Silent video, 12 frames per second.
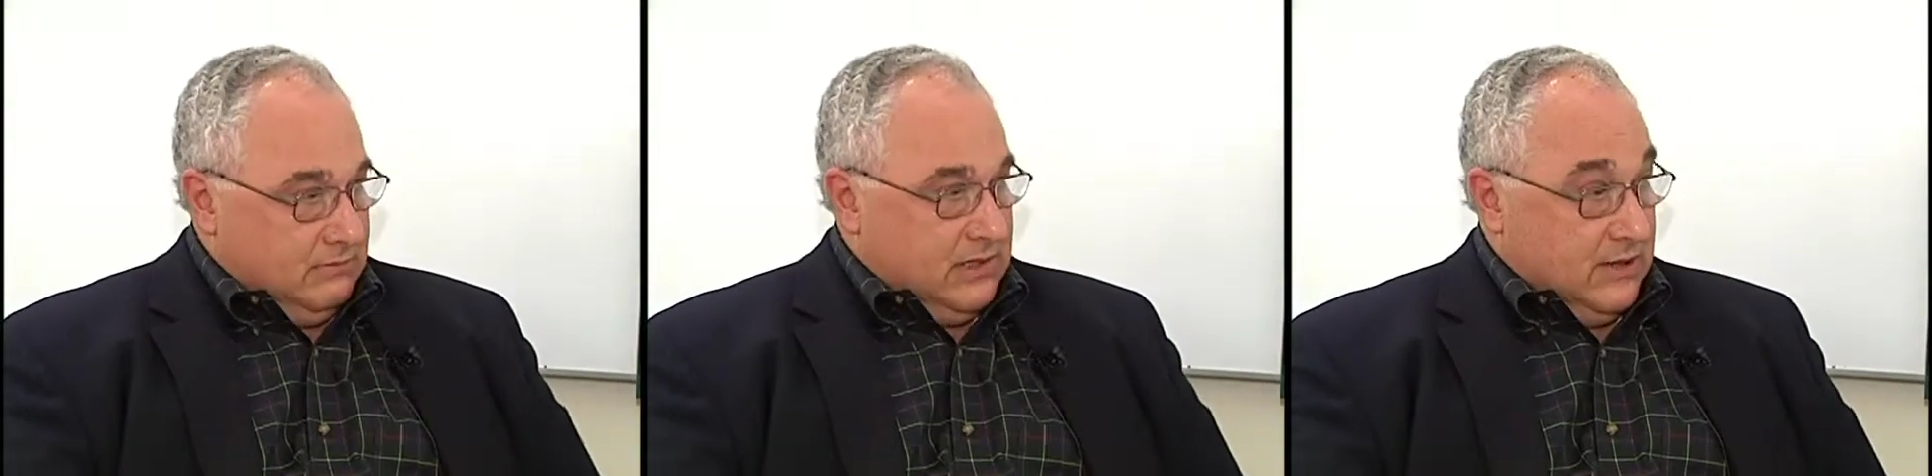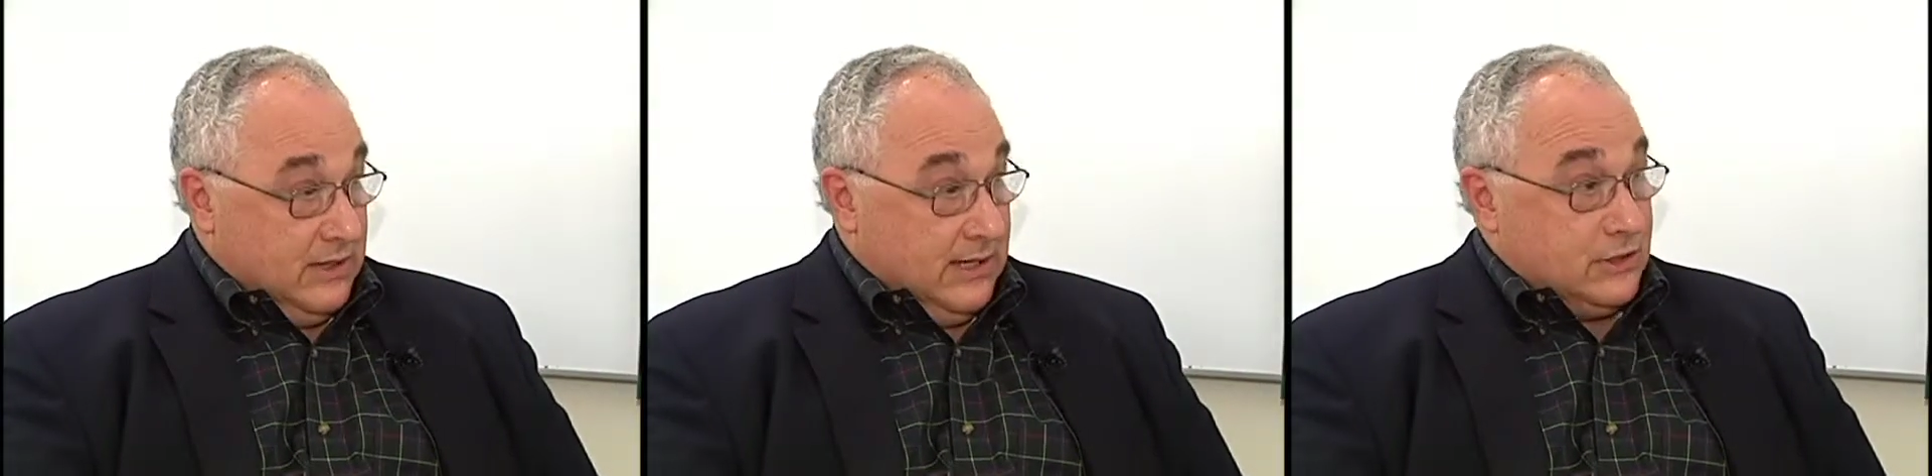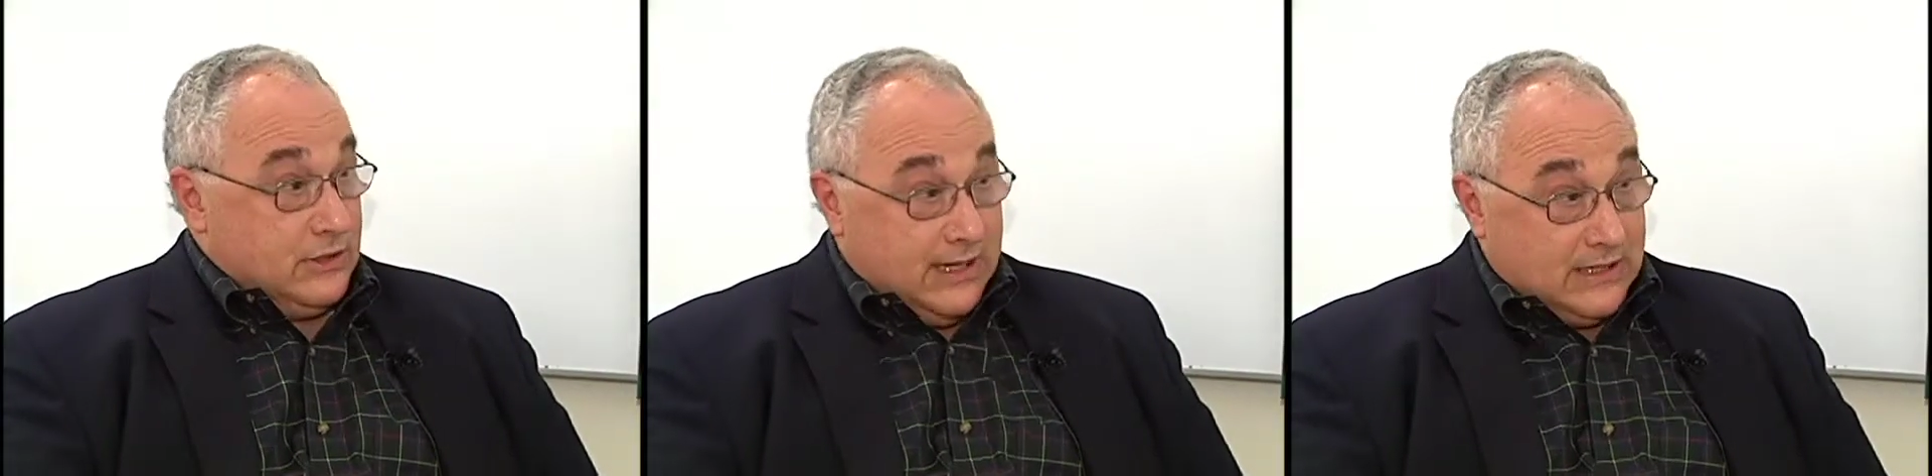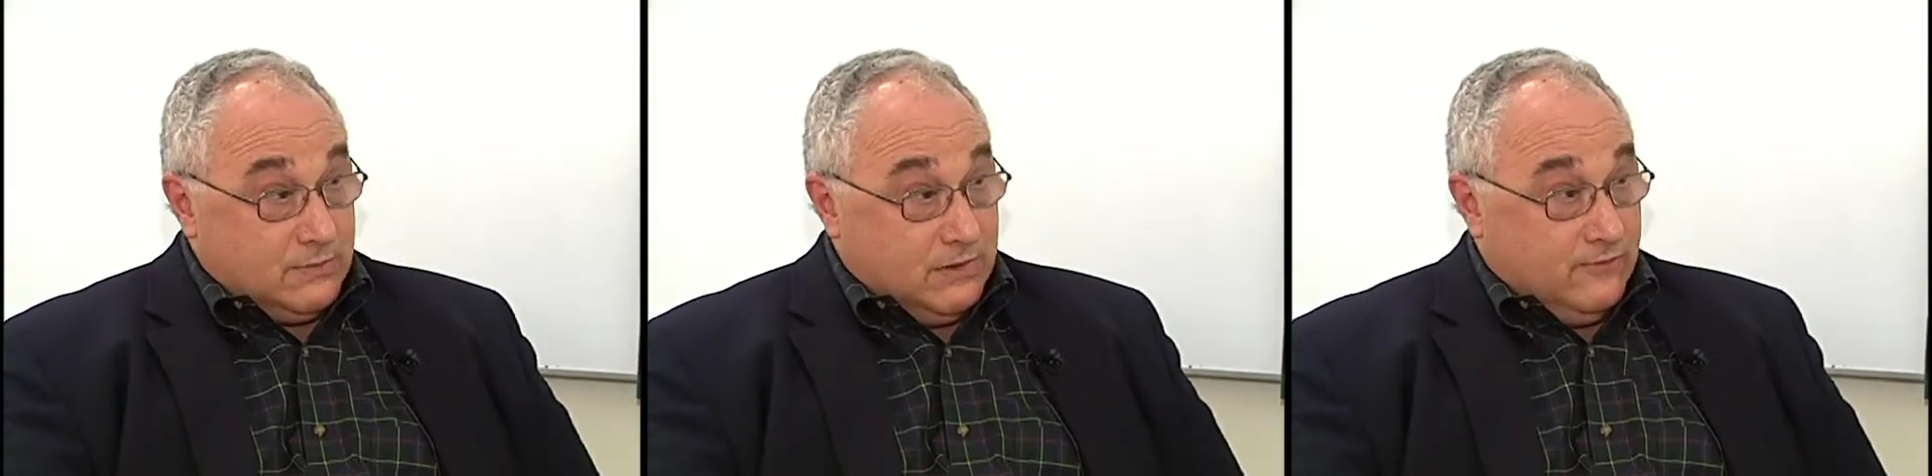in the nation,
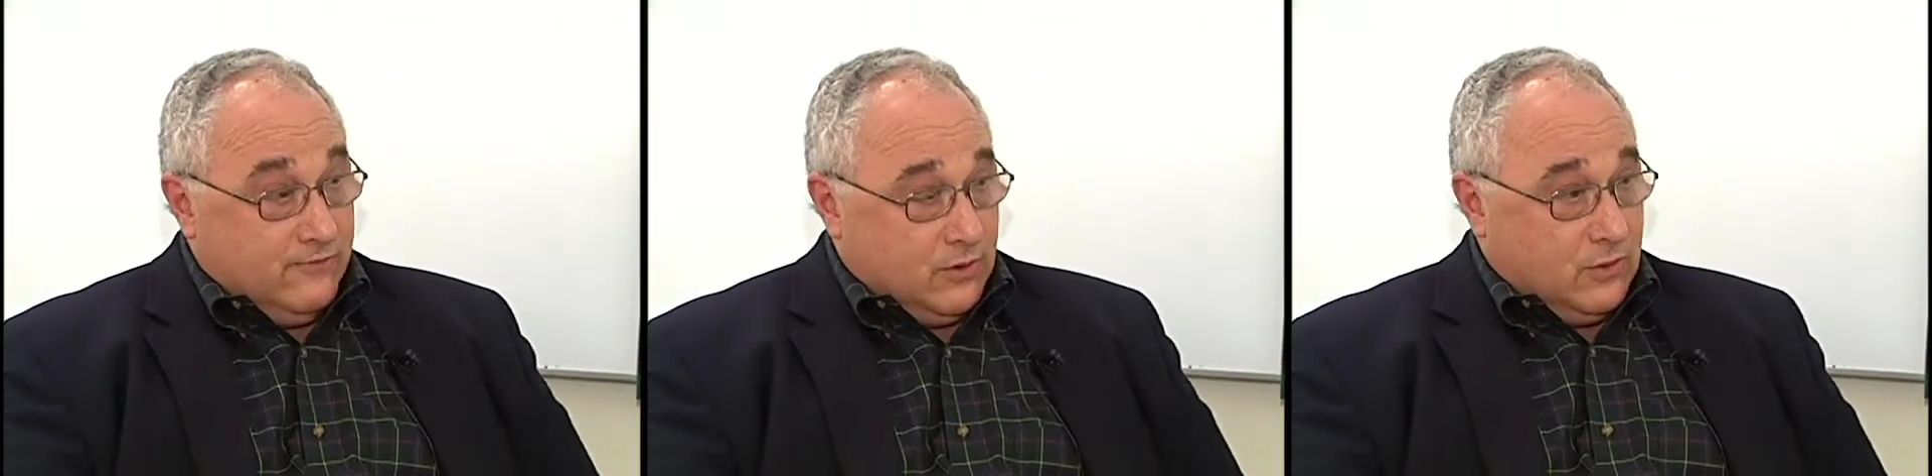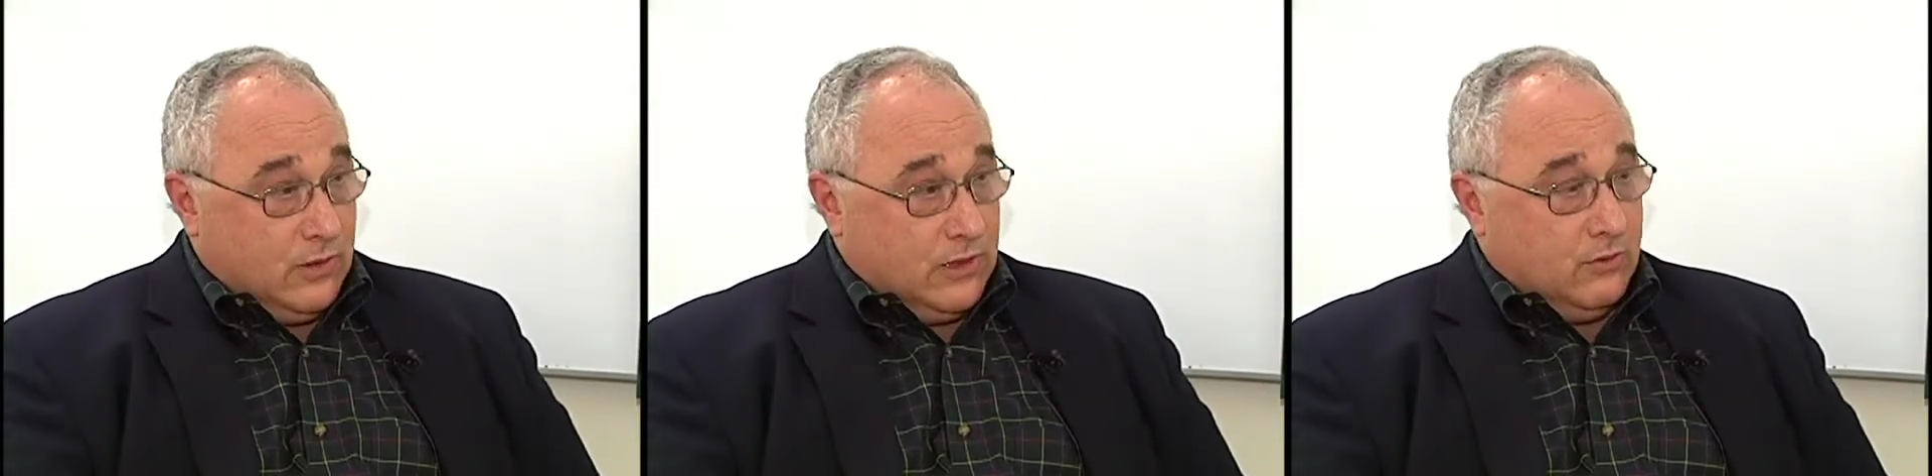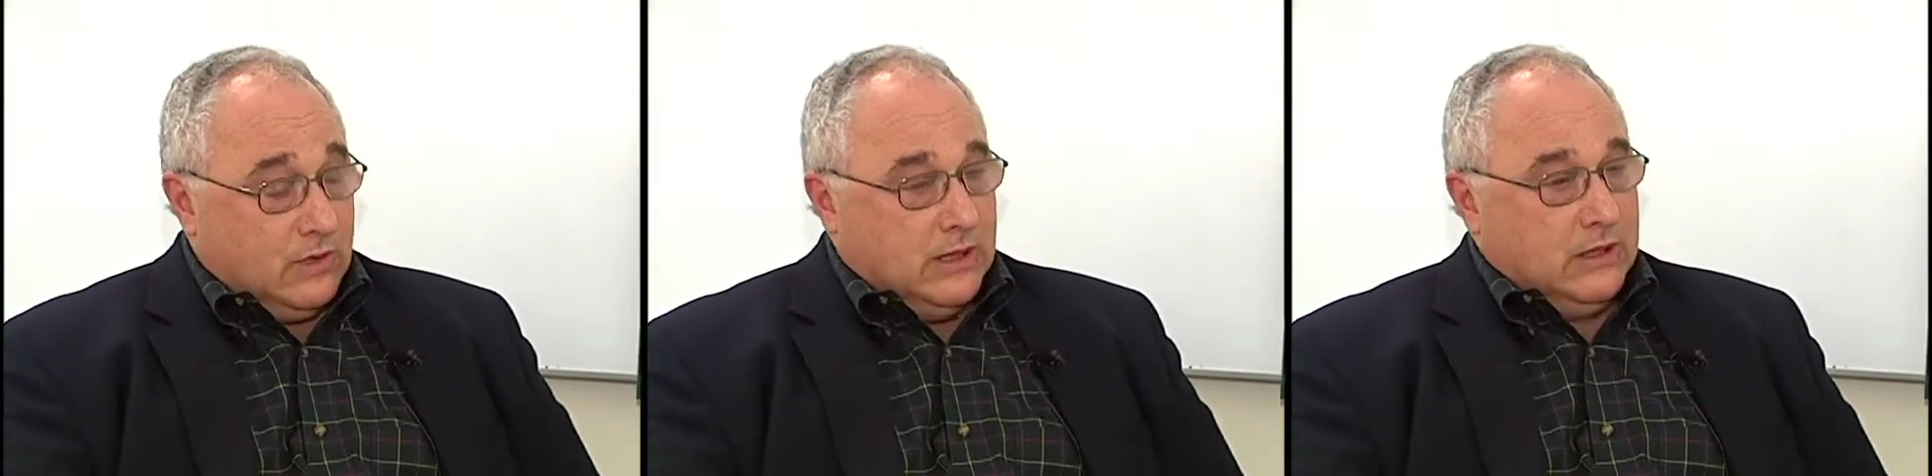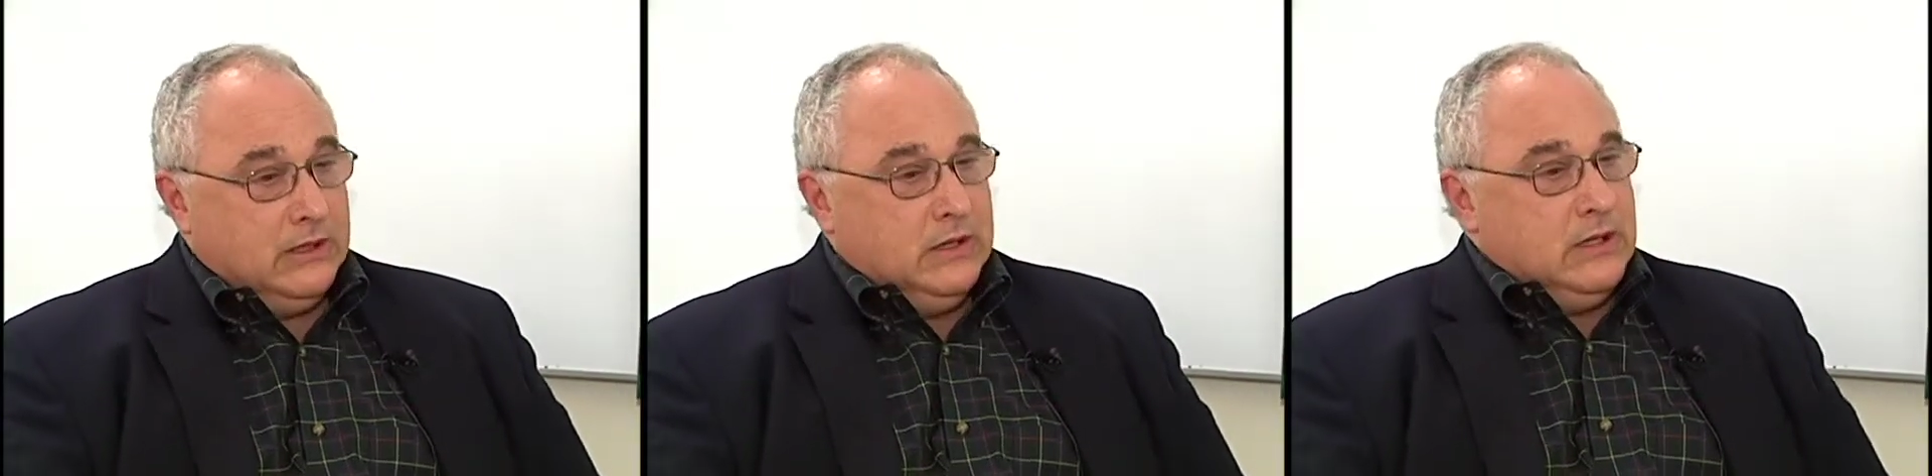has been for quite a while.